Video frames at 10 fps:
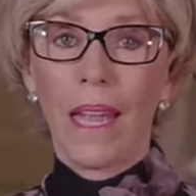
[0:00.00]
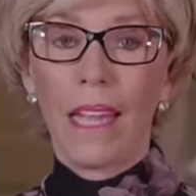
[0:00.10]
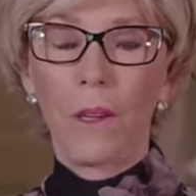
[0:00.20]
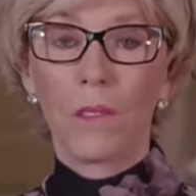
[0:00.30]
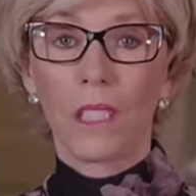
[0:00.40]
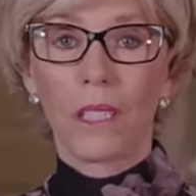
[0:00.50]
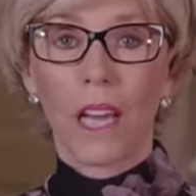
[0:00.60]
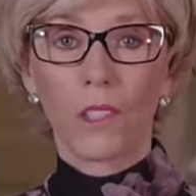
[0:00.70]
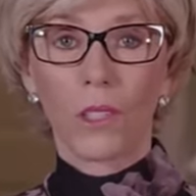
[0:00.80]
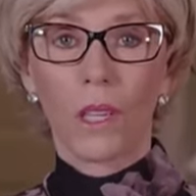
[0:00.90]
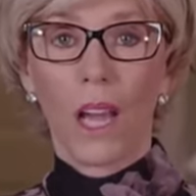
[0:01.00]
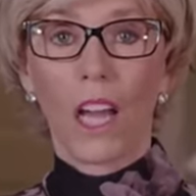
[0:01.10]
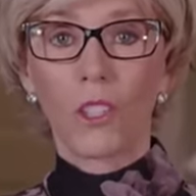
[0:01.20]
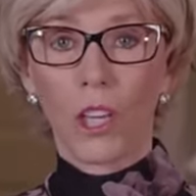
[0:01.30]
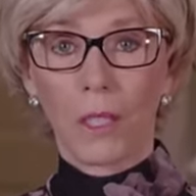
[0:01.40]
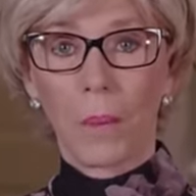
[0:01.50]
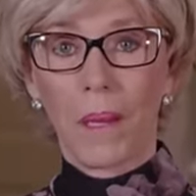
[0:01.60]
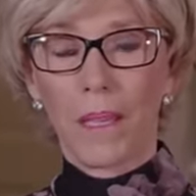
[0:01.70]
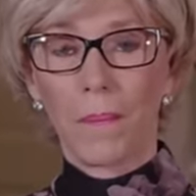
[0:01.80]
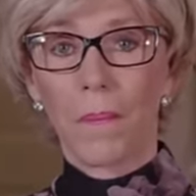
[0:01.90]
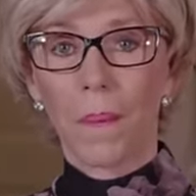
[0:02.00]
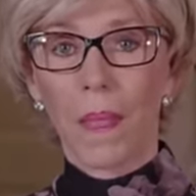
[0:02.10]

He was such a gentleman